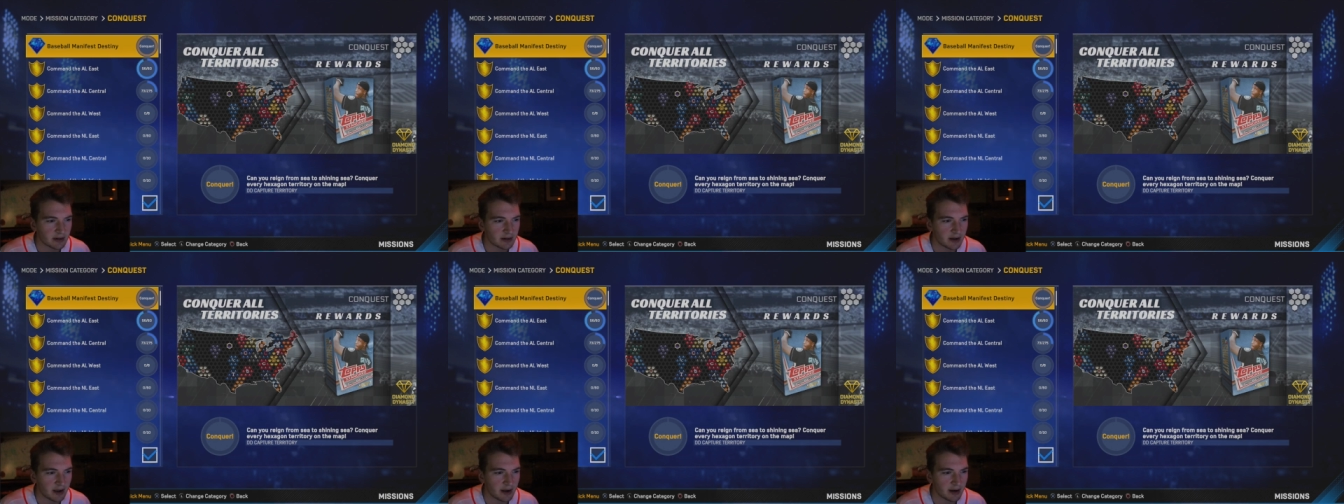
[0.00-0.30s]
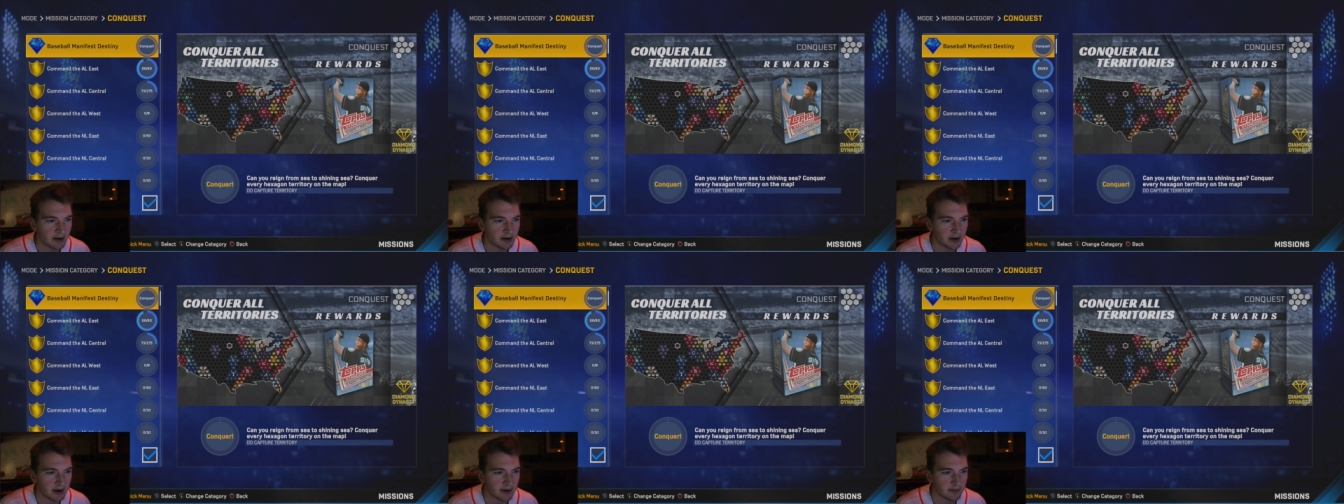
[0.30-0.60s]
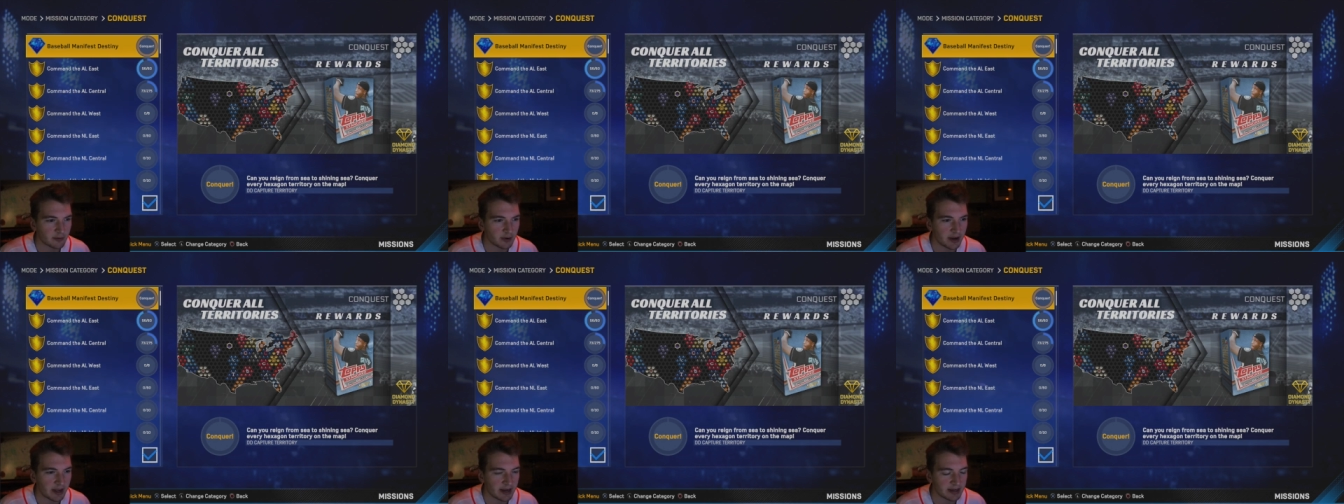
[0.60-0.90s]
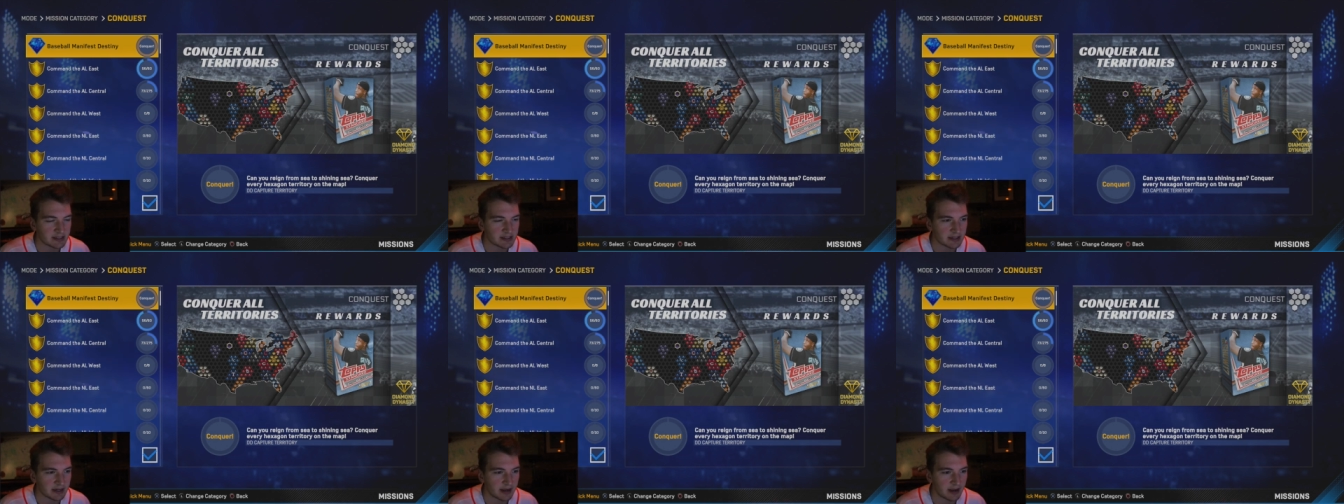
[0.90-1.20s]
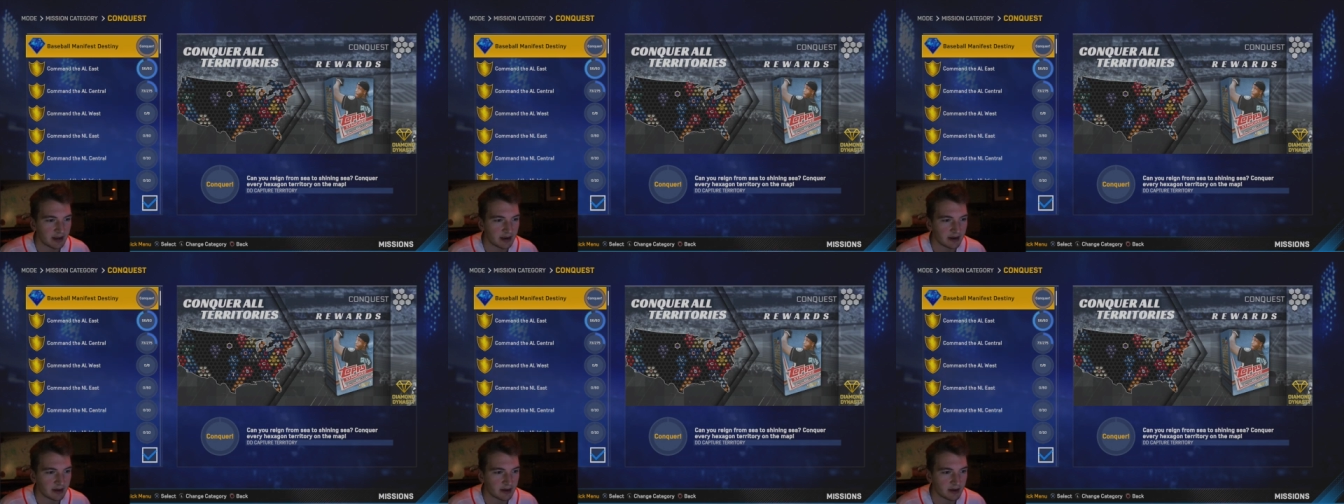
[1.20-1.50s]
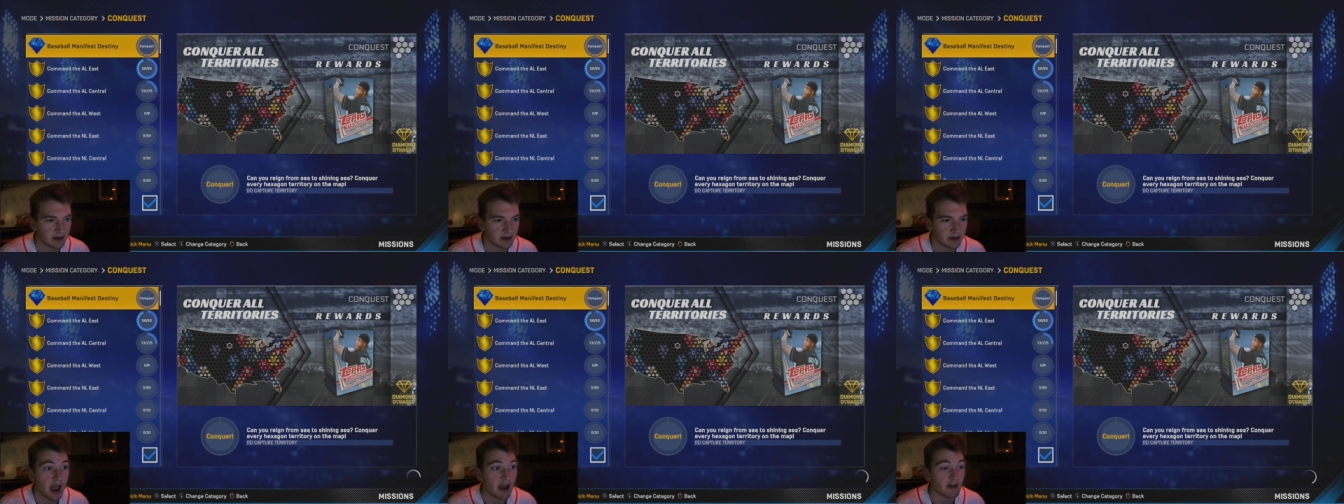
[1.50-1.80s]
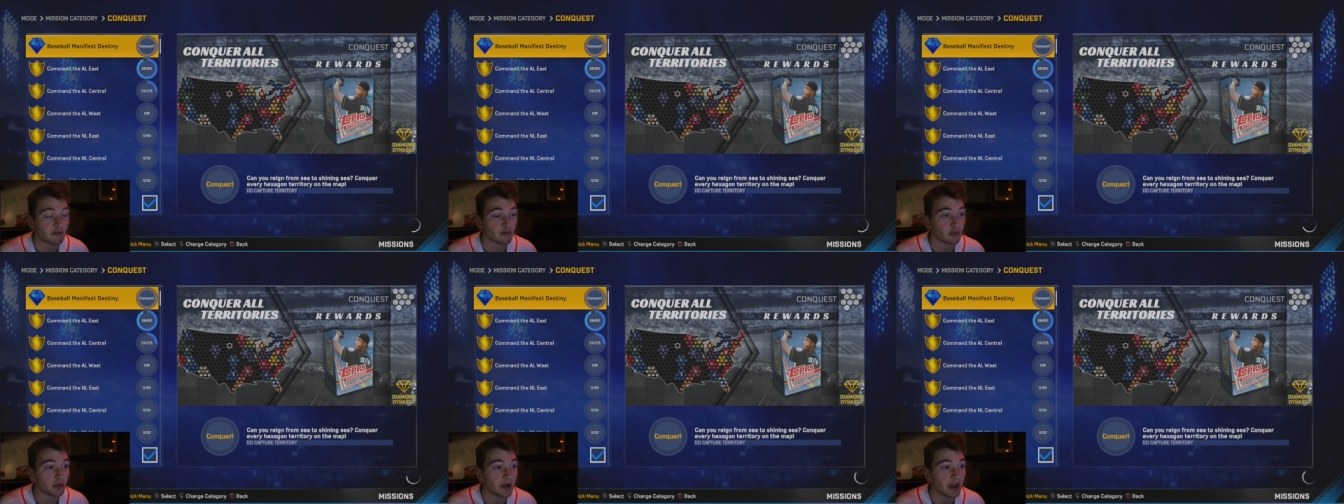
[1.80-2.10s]
Conquer every hexagon.
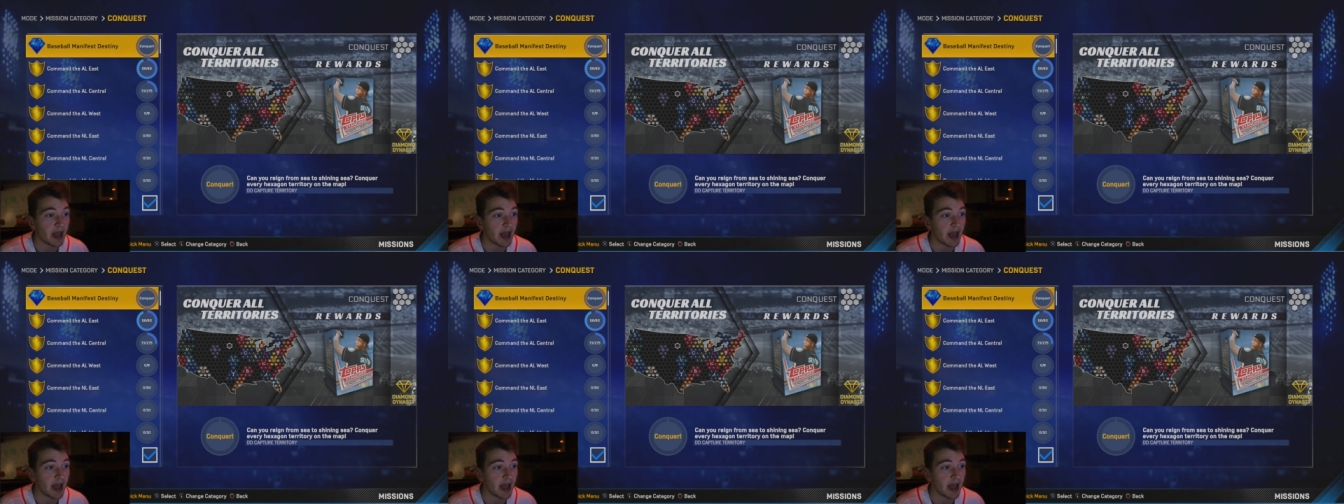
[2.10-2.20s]
Every